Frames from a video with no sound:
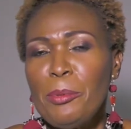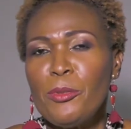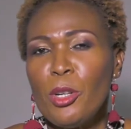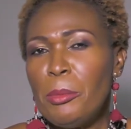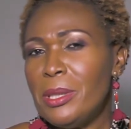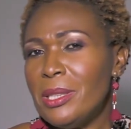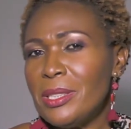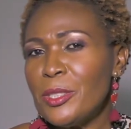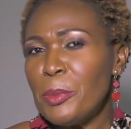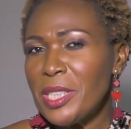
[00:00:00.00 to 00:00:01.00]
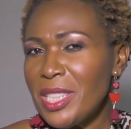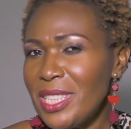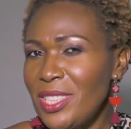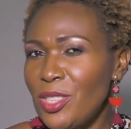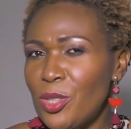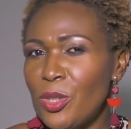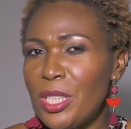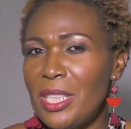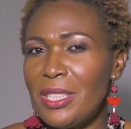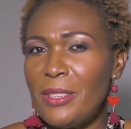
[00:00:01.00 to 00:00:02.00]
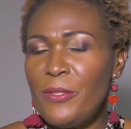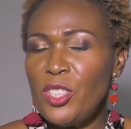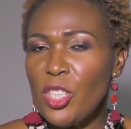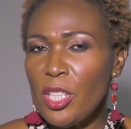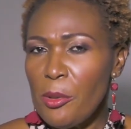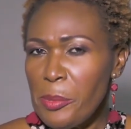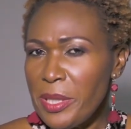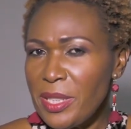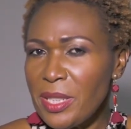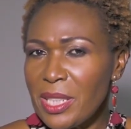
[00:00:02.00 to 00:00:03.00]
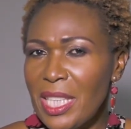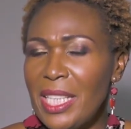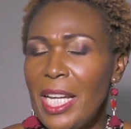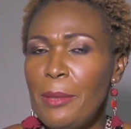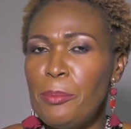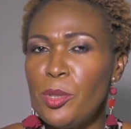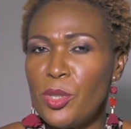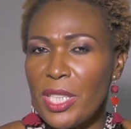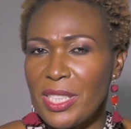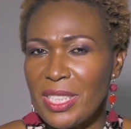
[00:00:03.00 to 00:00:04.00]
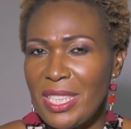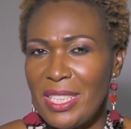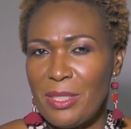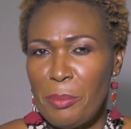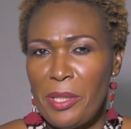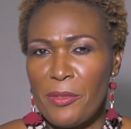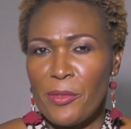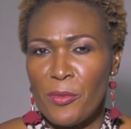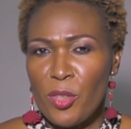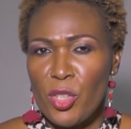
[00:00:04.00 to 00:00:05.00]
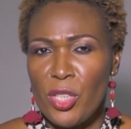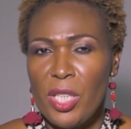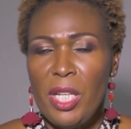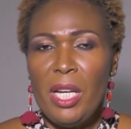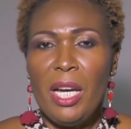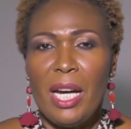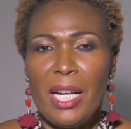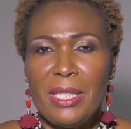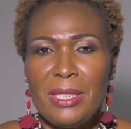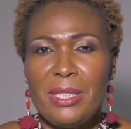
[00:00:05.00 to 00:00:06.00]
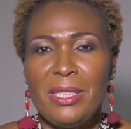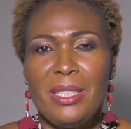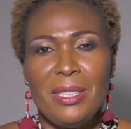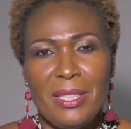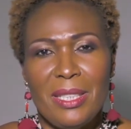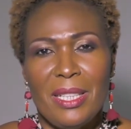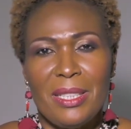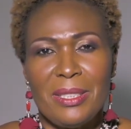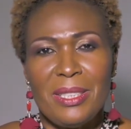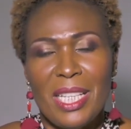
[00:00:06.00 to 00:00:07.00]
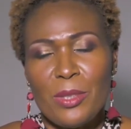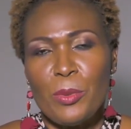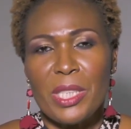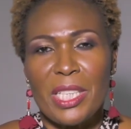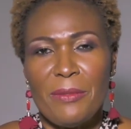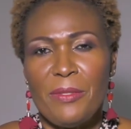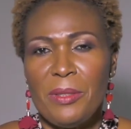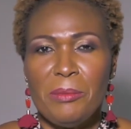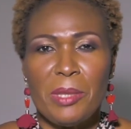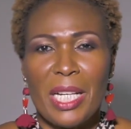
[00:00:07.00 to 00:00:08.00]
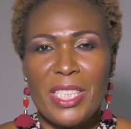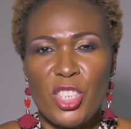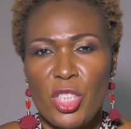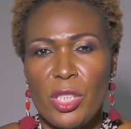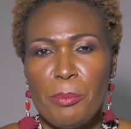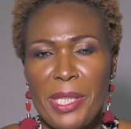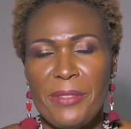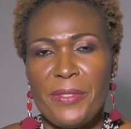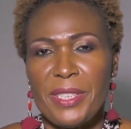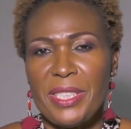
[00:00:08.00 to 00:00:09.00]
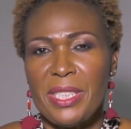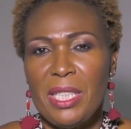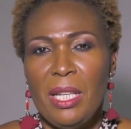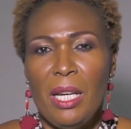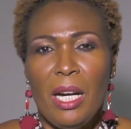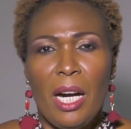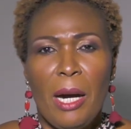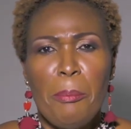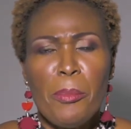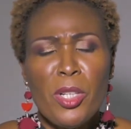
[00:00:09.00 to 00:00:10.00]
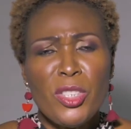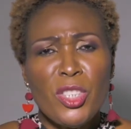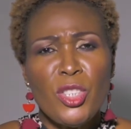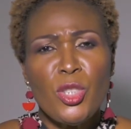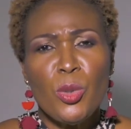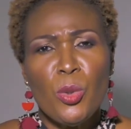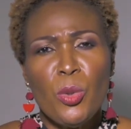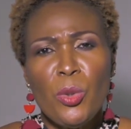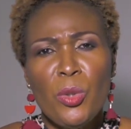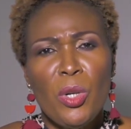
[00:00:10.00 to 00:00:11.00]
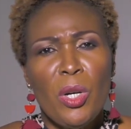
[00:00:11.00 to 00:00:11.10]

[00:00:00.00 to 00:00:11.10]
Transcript: from a specialist, so the physiotherapist can help you to exercise the pelvic floor, and that will give additional benefit. Persons who